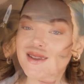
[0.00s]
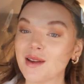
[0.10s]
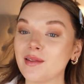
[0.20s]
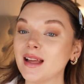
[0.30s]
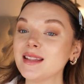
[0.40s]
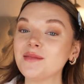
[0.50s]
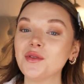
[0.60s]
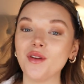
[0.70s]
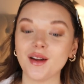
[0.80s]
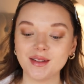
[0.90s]
So let's
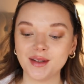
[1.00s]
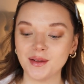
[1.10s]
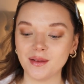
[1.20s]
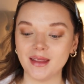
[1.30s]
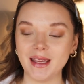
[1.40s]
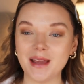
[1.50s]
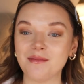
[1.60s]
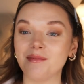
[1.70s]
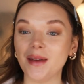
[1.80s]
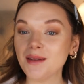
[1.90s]
move on to the
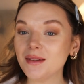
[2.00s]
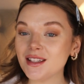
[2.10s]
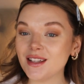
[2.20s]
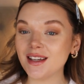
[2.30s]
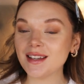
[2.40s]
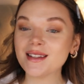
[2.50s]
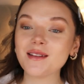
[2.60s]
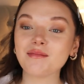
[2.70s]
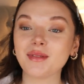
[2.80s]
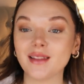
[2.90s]
Baby Cheeks
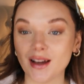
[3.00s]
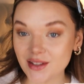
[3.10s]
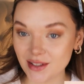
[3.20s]
blush